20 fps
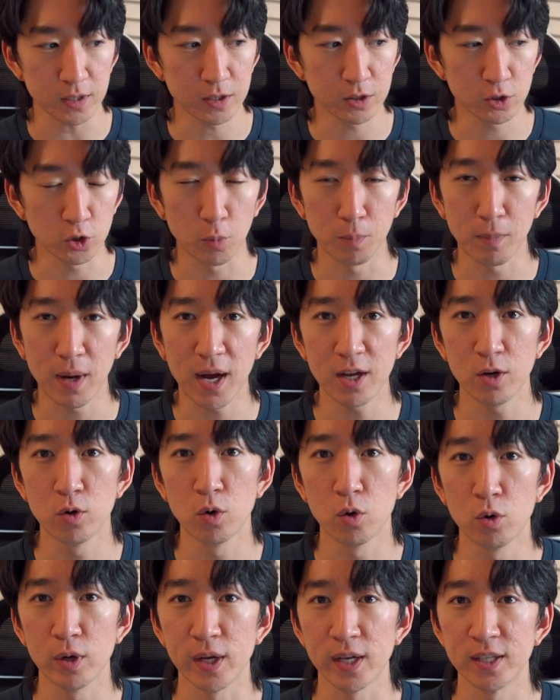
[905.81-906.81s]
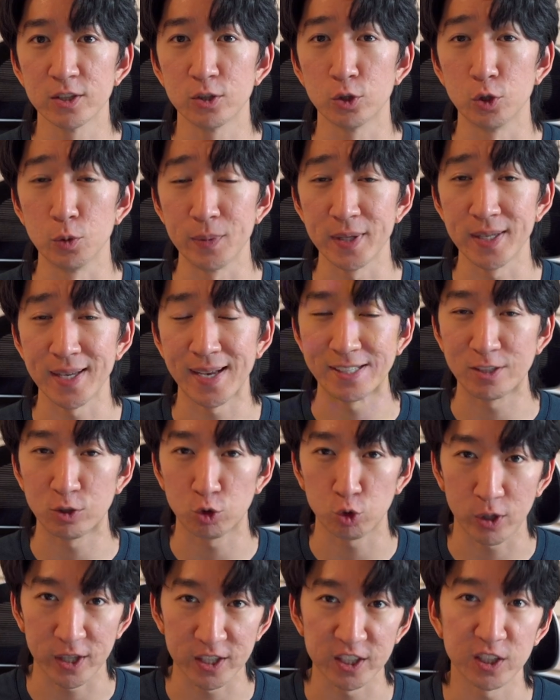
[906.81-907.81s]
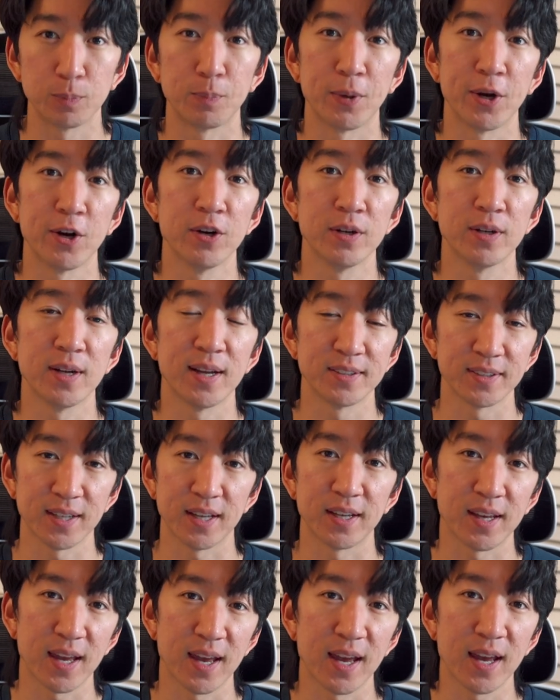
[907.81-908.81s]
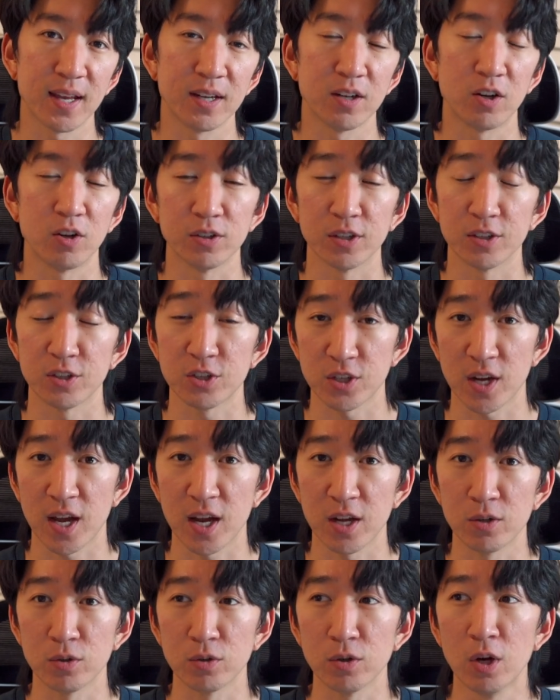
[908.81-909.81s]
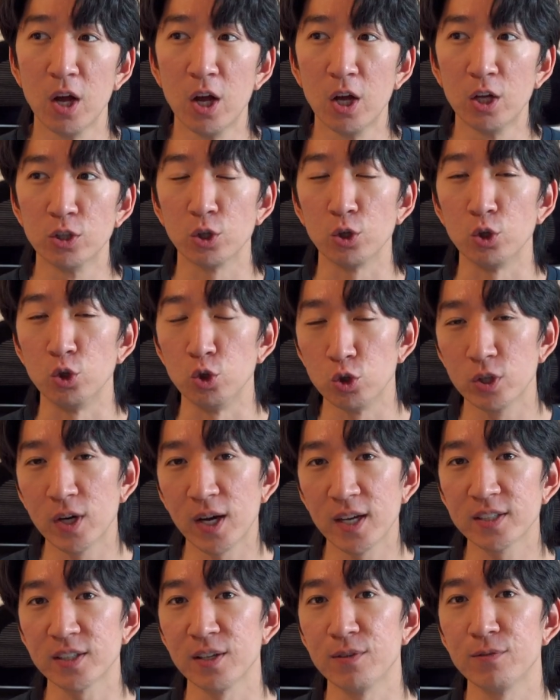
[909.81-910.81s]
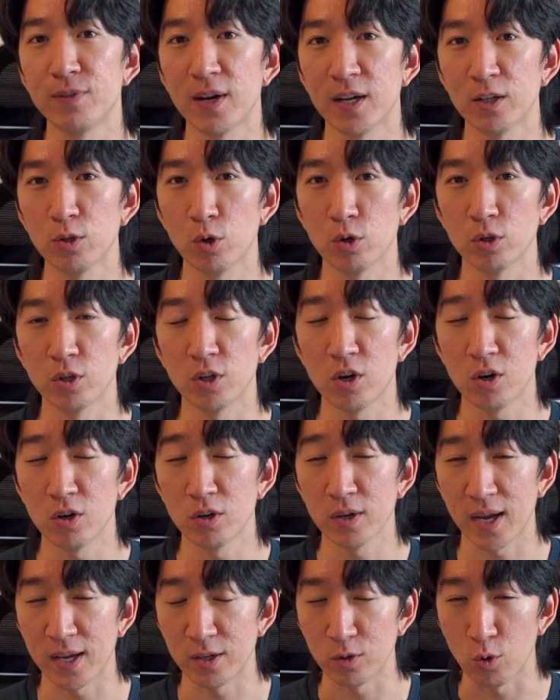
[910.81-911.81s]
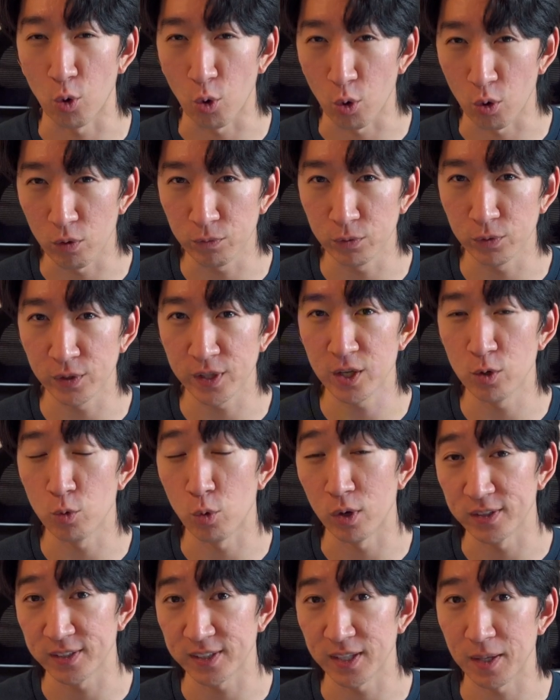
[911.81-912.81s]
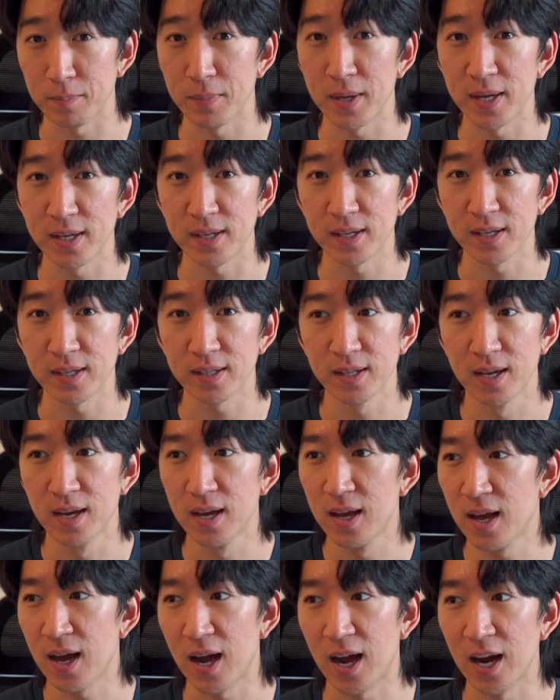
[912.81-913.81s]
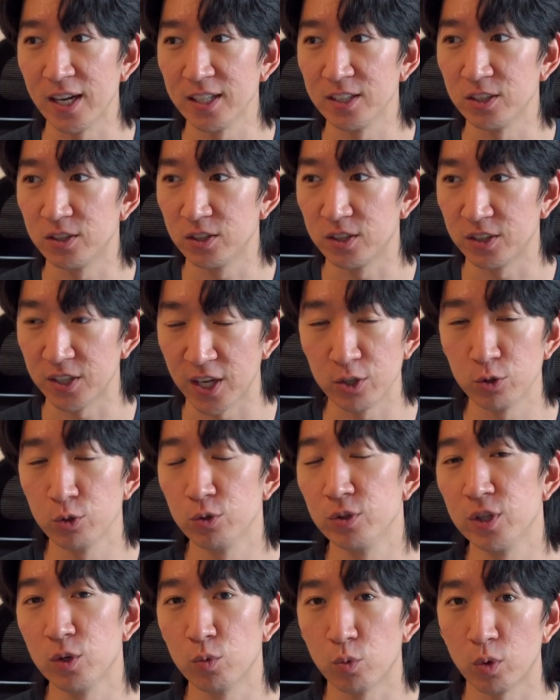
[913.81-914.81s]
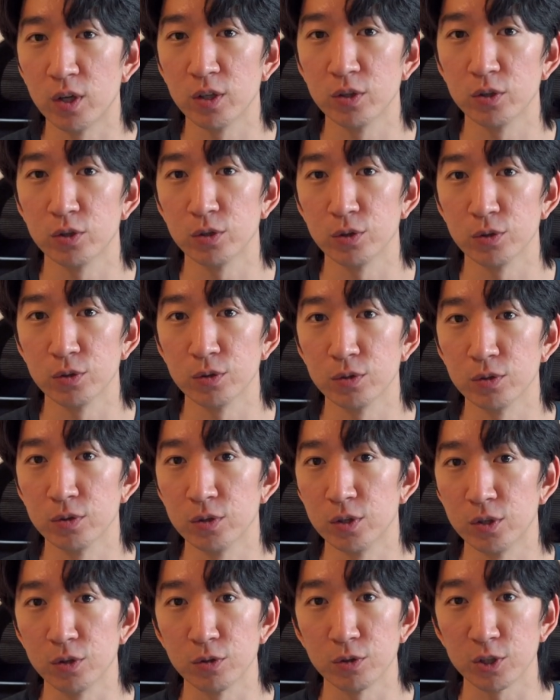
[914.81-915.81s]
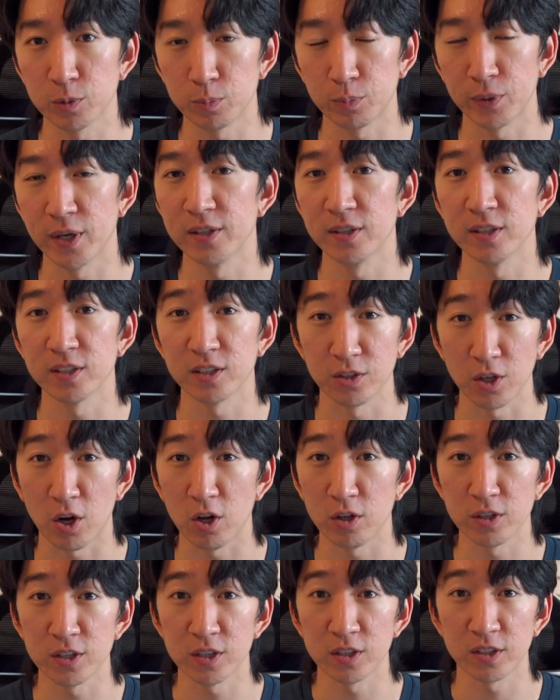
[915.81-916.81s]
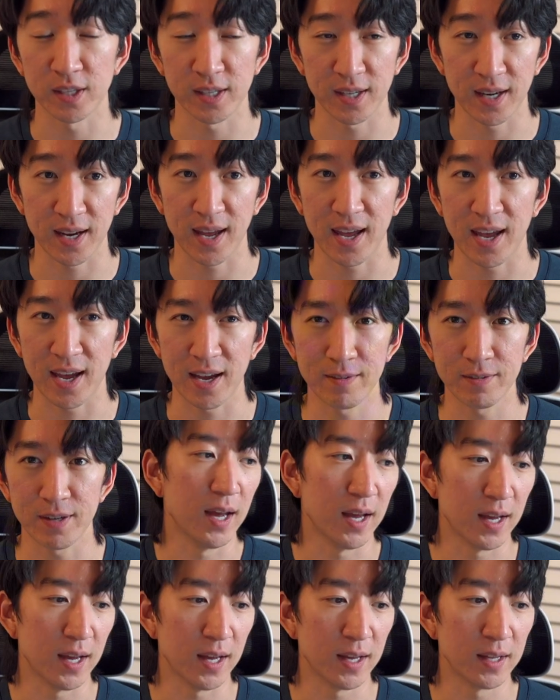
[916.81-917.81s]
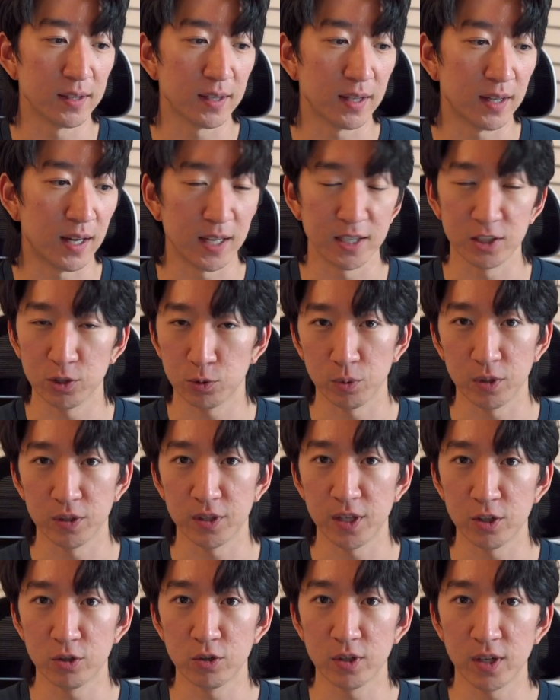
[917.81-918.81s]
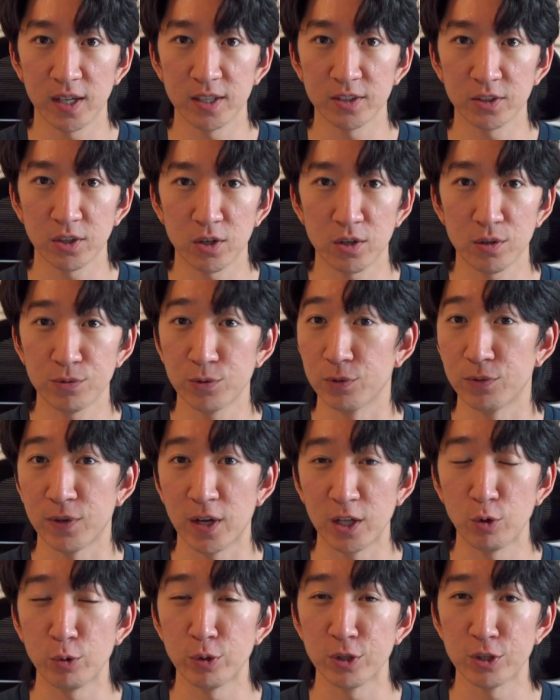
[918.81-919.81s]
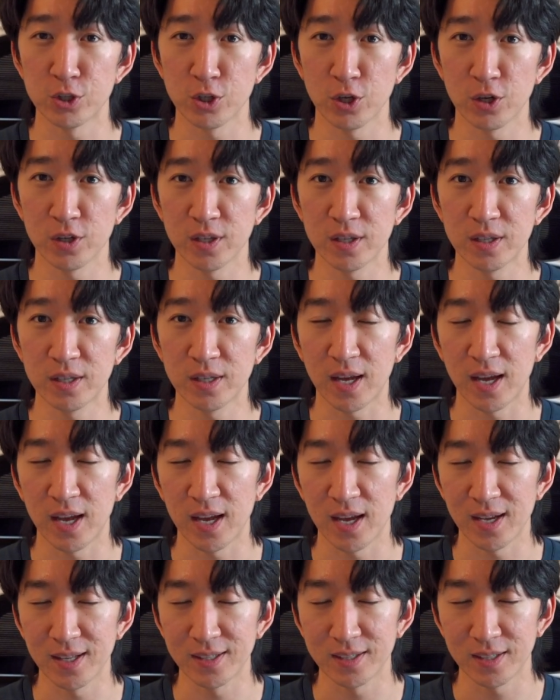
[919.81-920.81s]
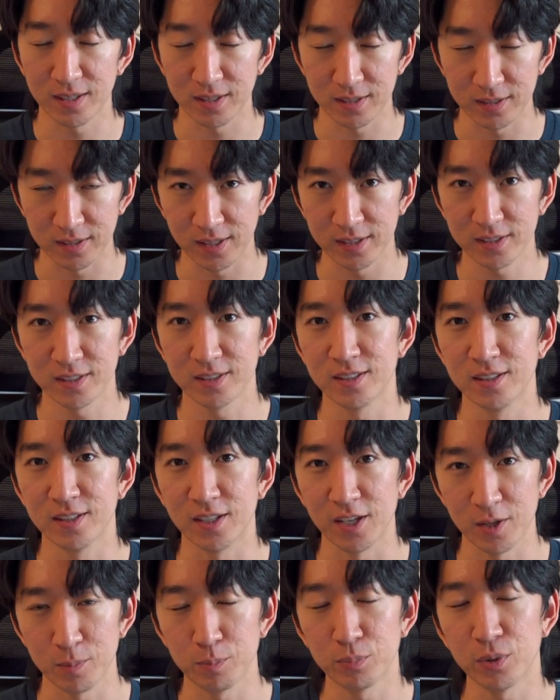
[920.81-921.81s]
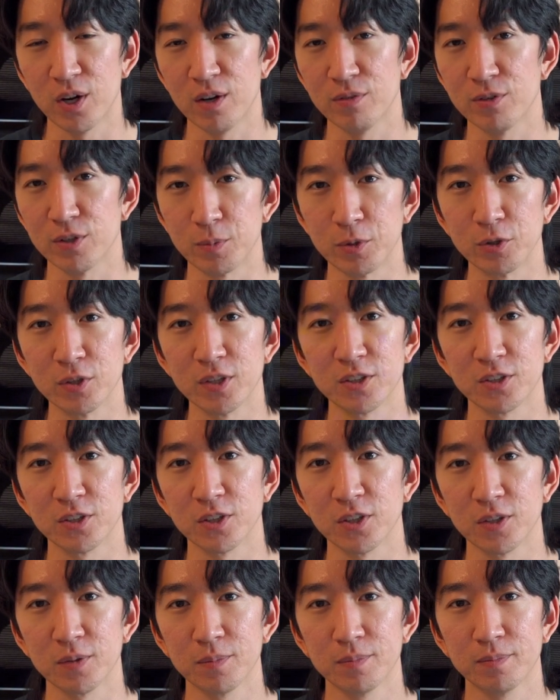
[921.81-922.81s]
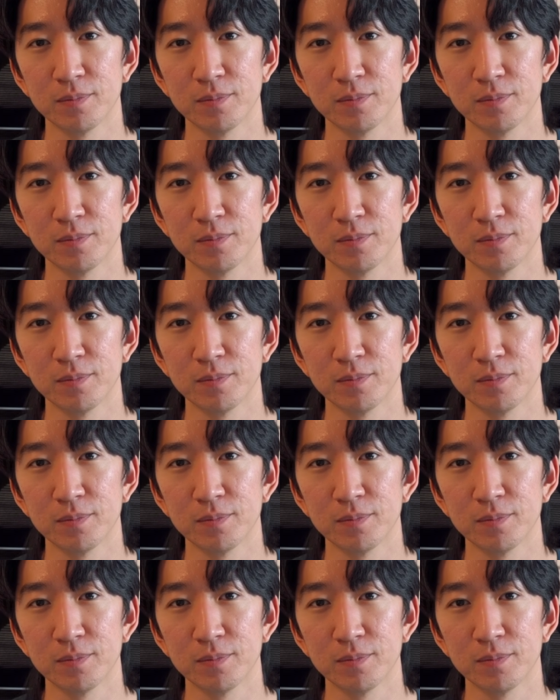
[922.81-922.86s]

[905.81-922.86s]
So my goal is to be as transparent as I can on this channel so you guys can follow along, and hopefully once I make it, I genuinely want to spread this knowledge that I have. And I just want to thank you guys all for following the journey, and let's get profitable this year.